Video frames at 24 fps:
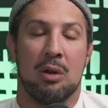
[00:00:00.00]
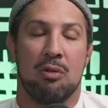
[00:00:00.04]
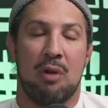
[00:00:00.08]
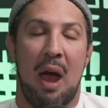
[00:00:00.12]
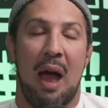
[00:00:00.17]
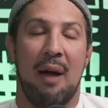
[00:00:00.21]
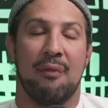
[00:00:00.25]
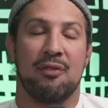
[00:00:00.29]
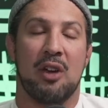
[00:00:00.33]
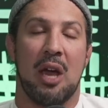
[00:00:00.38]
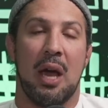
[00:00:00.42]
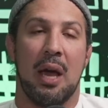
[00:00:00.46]

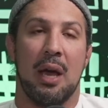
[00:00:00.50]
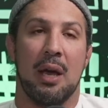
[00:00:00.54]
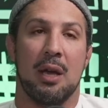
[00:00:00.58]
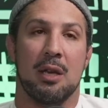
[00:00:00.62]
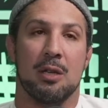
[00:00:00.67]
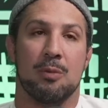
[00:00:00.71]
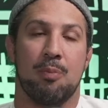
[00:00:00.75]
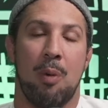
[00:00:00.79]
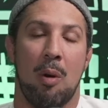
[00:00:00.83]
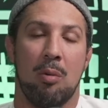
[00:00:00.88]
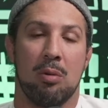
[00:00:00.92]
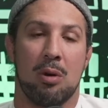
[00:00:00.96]

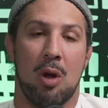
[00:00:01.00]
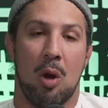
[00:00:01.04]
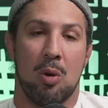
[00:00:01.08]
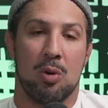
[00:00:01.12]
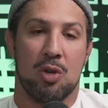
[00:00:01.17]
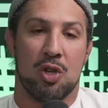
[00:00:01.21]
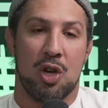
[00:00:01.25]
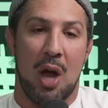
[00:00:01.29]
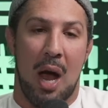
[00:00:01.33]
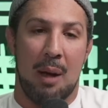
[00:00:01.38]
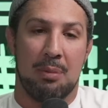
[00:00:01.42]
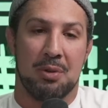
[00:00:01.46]
DraftKings, promo
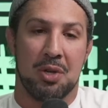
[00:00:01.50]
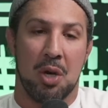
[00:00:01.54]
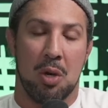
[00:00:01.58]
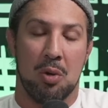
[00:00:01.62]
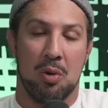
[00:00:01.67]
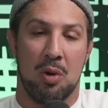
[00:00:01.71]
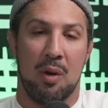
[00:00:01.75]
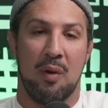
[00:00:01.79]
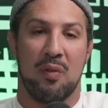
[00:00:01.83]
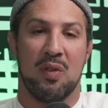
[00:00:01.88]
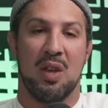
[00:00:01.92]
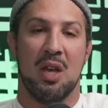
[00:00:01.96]
code SCHAUB
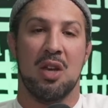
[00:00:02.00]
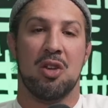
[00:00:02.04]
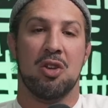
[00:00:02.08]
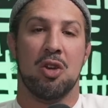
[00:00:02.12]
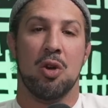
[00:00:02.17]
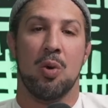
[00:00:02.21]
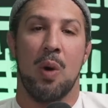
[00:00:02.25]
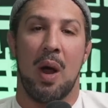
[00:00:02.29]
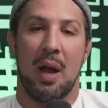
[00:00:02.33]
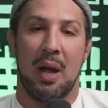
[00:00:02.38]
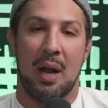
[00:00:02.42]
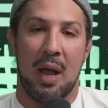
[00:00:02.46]
Show, UFC
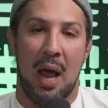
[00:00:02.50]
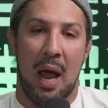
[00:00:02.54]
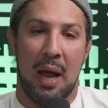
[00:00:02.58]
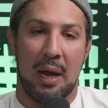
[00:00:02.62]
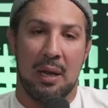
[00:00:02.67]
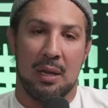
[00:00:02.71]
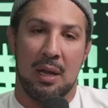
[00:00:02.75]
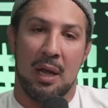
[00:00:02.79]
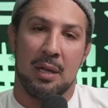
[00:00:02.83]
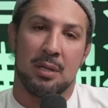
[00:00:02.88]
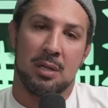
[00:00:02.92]
288.